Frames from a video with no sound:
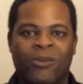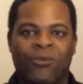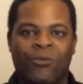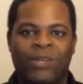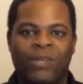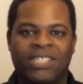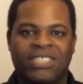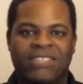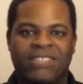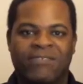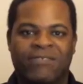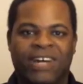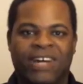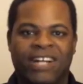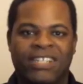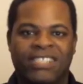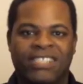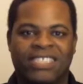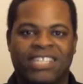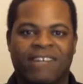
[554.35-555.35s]
When she
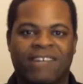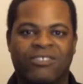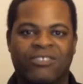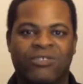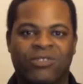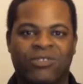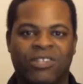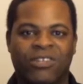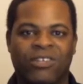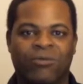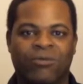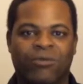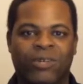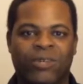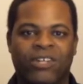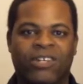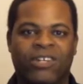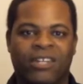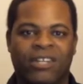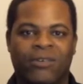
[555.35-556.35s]
finally discovers who the
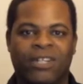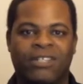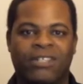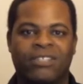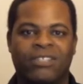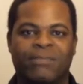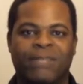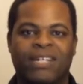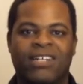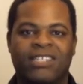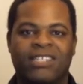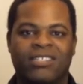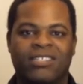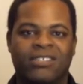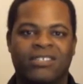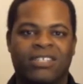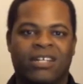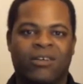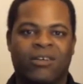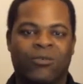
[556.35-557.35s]
real killer is, because
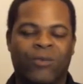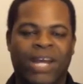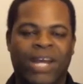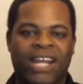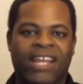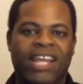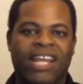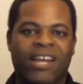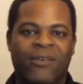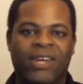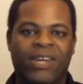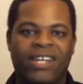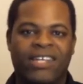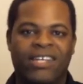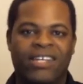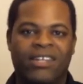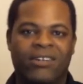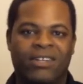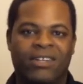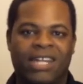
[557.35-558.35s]
there's a red herring
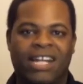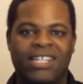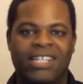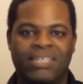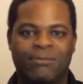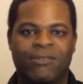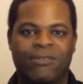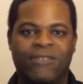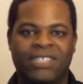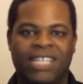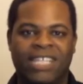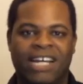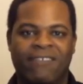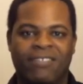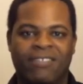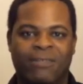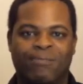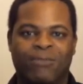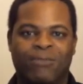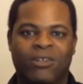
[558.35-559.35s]
killer, a lot of these movies have
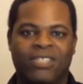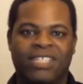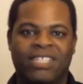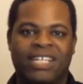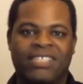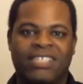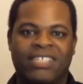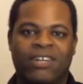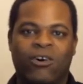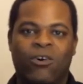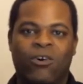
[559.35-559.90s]
the person that say,